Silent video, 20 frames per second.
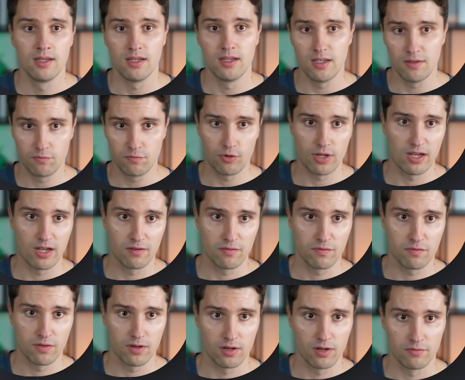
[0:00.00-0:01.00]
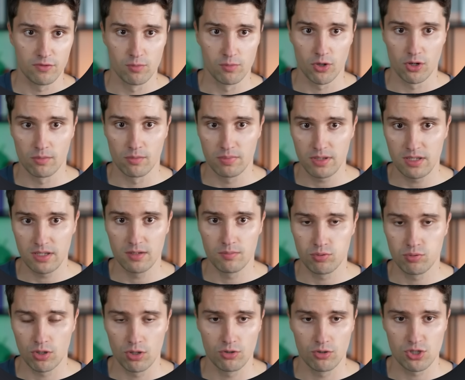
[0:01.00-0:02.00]
If we have a ViewModel B
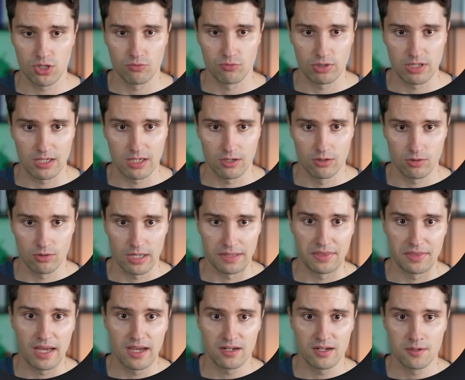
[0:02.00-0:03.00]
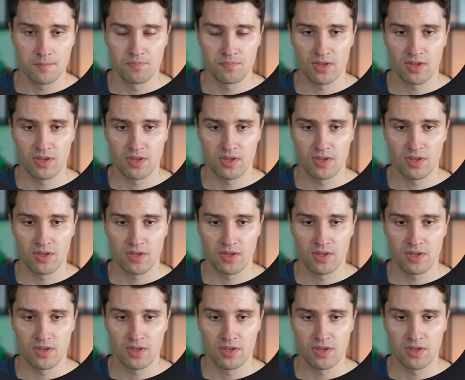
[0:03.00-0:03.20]
approach and we take a look at that,